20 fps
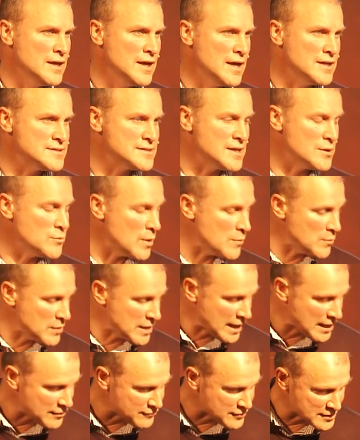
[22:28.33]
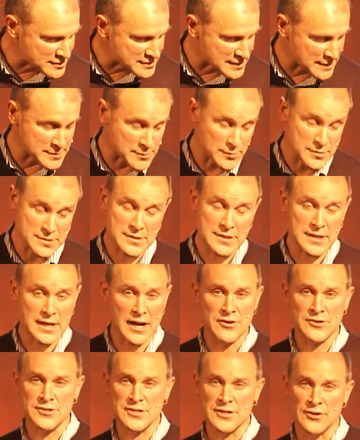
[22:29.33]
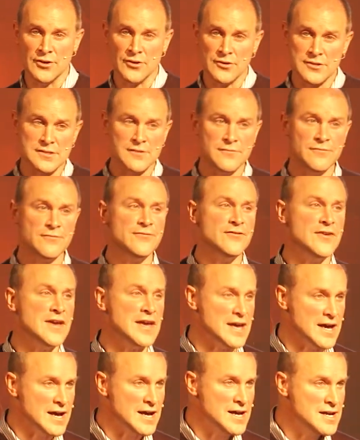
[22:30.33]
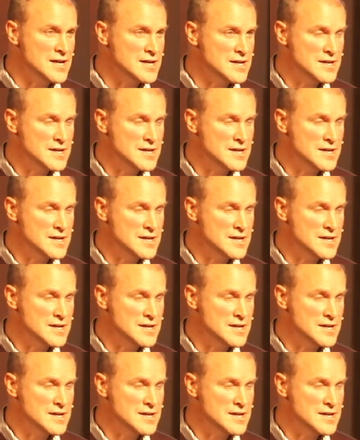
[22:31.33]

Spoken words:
And so when we have those times, I want to encourage you not to fear,